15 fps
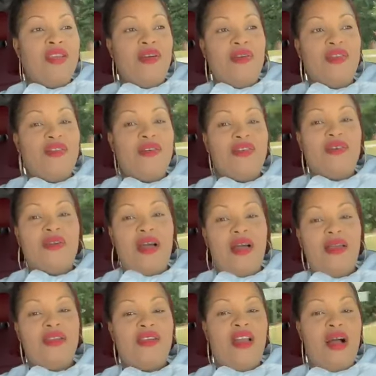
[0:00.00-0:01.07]

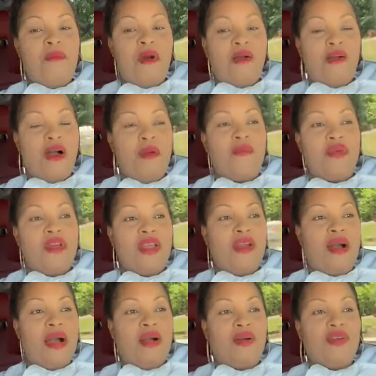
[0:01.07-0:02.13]
You're not Montgomery.
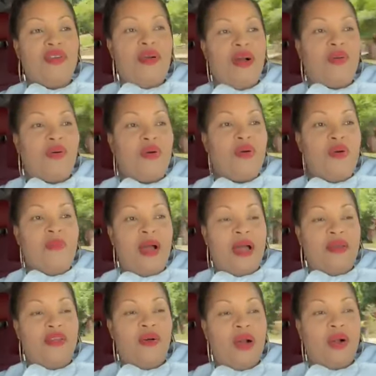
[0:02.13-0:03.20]
You are
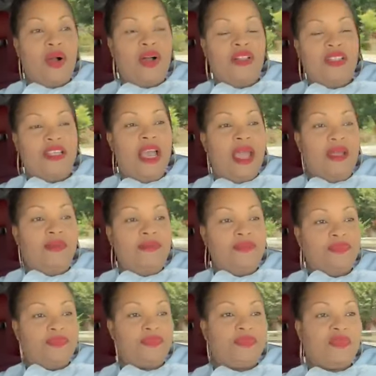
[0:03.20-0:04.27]
Kuruma. You are Conte.
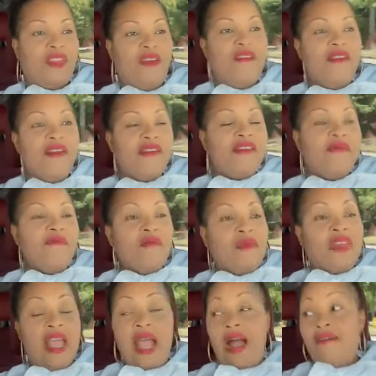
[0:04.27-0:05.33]

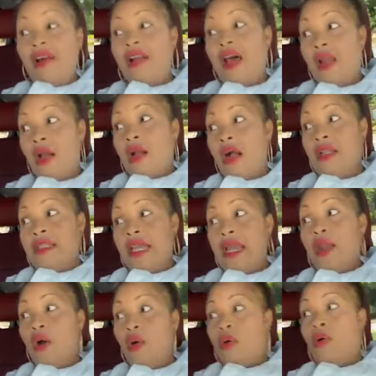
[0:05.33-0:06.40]
They have a lot of Conte
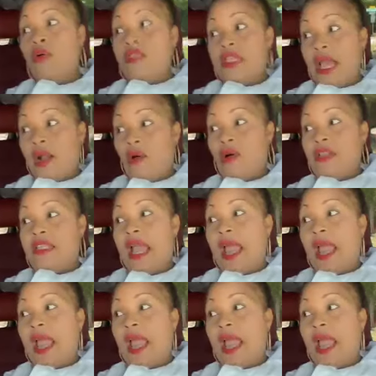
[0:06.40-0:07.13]
though. Conte.